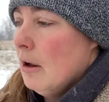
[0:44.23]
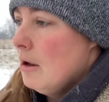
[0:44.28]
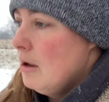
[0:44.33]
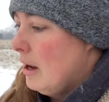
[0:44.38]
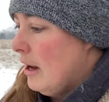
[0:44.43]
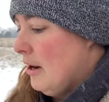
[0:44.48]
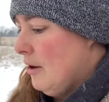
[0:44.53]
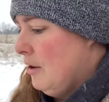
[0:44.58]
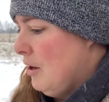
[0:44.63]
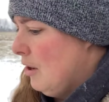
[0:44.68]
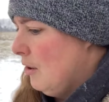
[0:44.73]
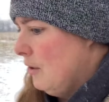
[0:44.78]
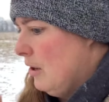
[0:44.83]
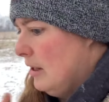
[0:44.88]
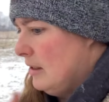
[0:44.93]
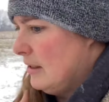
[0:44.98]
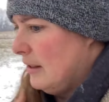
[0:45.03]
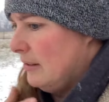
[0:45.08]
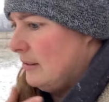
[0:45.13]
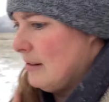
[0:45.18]
I don't know, it
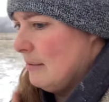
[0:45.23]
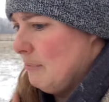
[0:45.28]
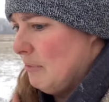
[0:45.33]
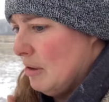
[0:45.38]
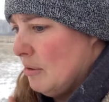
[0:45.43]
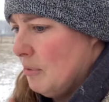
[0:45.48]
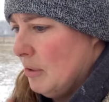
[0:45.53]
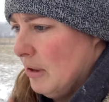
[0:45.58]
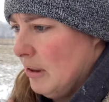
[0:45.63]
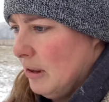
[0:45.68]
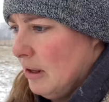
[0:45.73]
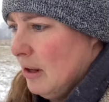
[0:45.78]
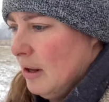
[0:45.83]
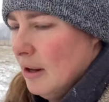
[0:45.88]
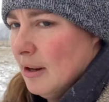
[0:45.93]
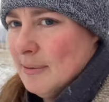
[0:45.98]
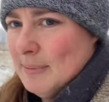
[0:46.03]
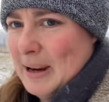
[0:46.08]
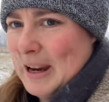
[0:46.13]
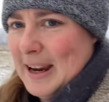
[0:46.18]
does something with
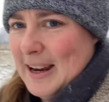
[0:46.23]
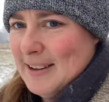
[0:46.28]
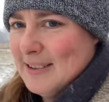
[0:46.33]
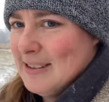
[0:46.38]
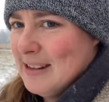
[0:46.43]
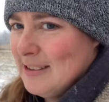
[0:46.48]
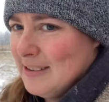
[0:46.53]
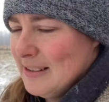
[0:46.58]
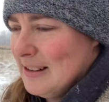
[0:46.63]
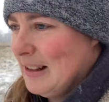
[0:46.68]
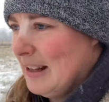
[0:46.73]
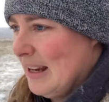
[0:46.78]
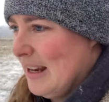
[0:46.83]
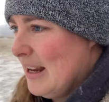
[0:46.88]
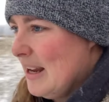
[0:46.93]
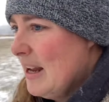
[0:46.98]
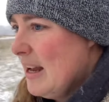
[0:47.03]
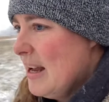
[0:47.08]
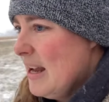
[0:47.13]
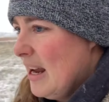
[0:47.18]
me seasonally
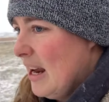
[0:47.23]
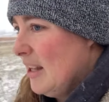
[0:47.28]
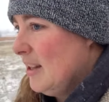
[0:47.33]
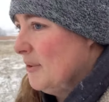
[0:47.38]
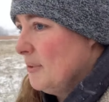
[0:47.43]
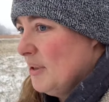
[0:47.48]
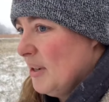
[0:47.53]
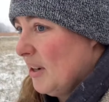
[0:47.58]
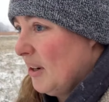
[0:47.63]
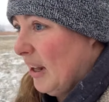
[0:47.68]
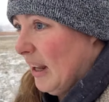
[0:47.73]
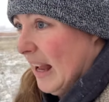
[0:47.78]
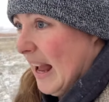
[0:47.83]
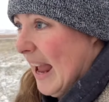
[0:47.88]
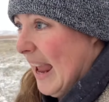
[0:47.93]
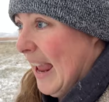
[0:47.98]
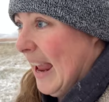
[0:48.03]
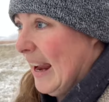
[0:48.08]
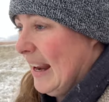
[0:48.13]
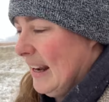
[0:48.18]
in the winter, like I
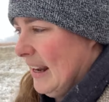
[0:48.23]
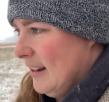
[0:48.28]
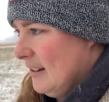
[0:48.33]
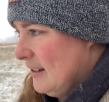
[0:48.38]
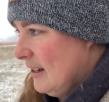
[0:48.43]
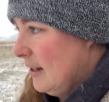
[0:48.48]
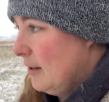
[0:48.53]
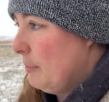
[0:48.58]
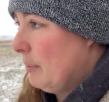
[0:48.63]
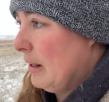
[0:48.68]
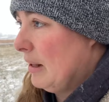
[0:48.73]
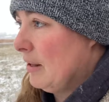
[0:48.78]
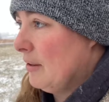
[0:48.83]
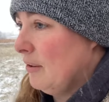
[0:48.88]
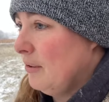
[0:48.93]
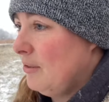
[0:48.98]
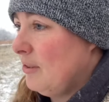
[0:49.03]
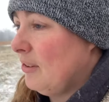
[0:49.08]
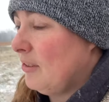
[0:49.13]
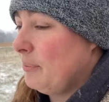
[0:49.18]
hate it. But in the,
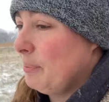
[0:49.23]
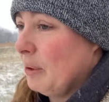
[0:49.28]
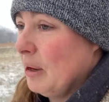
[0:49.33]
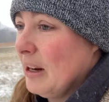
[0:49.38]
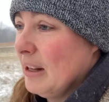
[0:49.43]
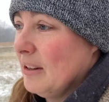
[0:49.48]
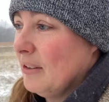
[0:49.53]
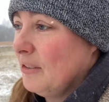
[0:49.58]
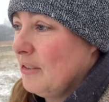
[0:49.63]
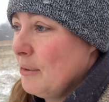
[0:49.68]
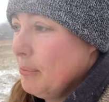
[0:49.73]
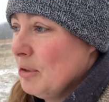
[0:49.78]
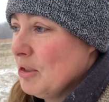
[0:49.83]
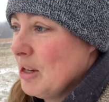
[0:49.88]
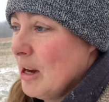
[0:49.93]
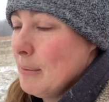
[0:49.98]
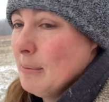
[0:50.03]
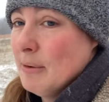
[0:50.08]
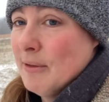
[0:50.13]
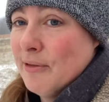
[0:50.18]
the spring and the
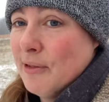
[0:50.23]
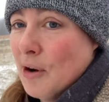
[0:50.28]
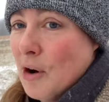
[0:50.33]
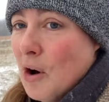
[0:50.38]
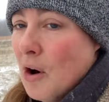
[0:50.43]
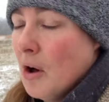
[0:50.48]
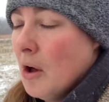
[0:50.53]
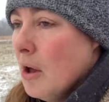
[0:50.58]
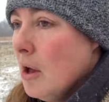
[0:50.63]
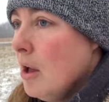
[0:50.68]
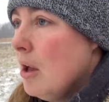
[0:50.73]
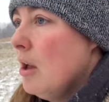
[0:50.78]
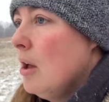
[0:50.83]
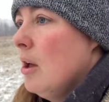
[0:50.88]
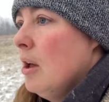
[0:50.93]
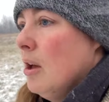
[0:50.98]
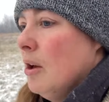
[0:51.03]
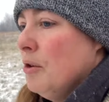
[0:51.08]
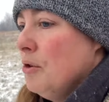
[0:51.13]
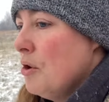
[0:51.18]
summertime and fall,
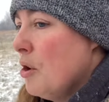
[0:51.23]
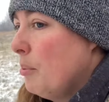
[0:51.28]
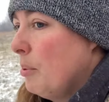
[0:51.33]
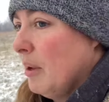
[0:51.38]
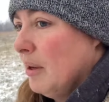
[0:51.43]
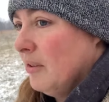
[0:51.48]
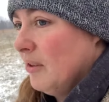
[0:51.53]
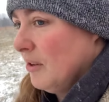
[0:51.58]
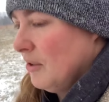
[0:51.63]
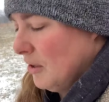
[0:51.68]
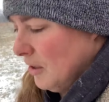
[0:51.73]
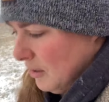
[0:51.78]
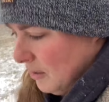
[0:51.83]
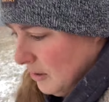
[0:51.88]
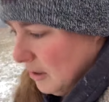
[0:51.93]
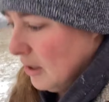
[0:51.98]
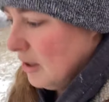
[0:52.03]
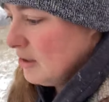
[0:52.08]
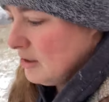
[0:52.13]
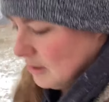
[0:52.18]
no place on earth,
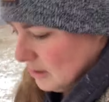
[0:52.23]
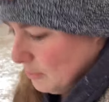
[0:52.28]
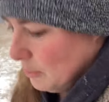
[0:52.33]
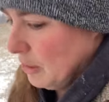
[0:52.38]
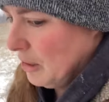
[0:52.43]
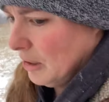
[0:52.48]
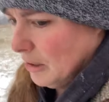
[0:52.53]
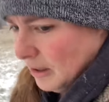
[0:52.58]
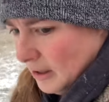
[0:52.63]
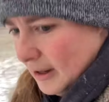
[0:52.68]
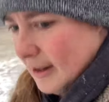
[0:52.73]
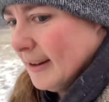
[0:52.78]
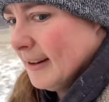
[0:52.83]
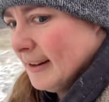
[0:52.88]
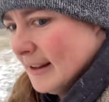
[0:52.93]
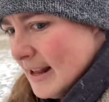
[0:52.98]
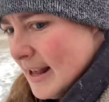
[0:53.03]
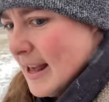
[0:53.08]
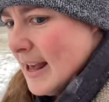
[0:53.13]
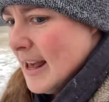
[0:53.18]
just winter
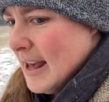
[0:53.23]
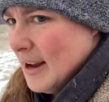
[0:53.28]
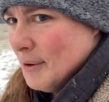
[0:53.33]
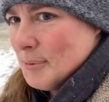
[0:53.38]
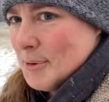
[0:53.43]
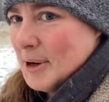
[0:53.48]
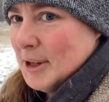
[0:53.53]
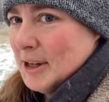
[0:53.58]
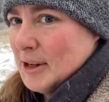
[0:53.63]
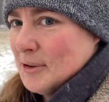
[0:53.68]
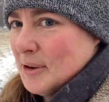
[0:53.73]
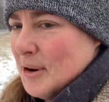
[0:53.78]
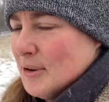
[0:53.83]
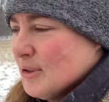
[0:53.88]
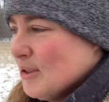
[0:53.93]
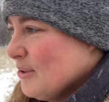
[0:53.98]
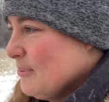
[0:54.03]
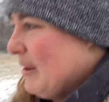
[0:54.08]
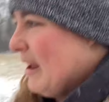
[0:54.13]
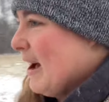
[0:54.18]
really
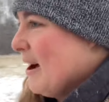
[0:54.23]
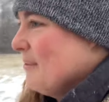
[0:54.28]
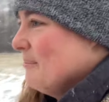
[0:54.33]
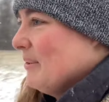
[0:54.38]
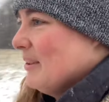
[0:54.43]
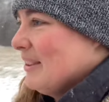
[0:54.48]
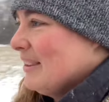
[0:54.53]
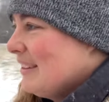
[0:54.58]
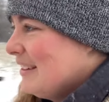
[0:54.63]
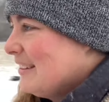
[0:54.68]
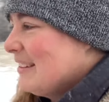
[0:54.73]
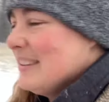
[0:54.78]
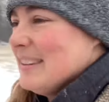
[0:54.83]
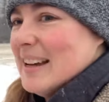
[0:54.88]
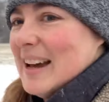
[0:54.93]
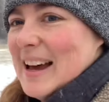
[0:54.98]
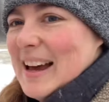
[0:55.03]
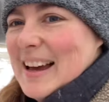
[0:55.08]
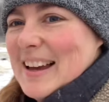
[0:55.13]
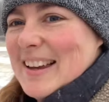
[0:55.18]
grosses me out. But this
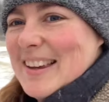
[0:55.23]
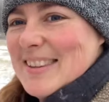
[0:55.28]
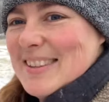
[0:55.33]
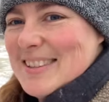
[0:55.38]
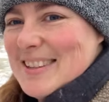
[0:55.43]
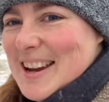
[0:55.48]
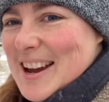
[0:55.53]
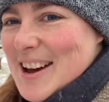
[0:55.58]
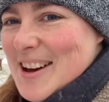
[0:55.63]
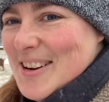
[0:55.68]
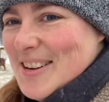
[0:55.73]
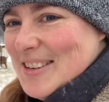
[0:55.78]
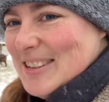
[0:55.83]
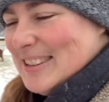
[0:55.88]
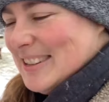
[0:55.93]
uh, snow has